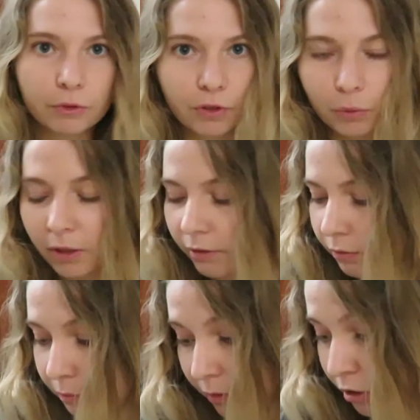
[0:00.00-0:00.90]
moving on with
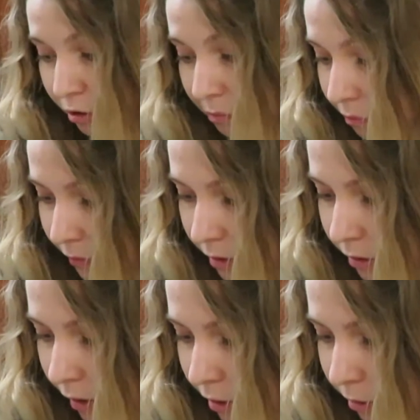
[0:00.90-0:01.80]
life. Just
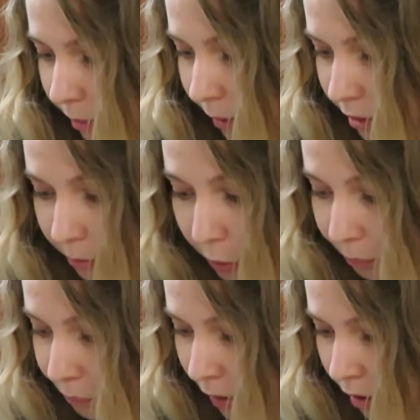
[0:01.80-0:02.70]
not there in my mind anymore.